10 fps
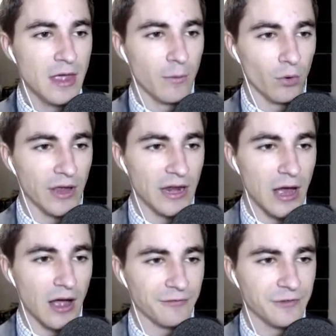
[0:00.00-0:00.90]
And we'll get
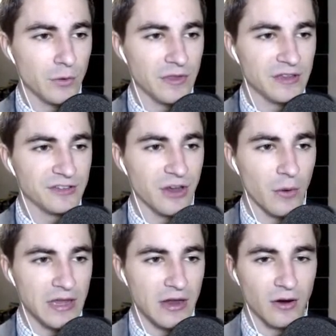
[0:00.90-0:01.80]
a few of these
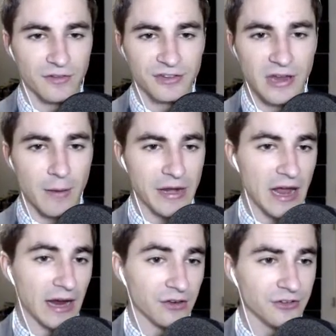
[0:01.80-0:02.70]
going here. Let's see how many
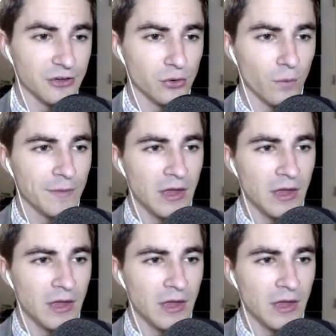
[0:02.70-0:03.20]
I can do.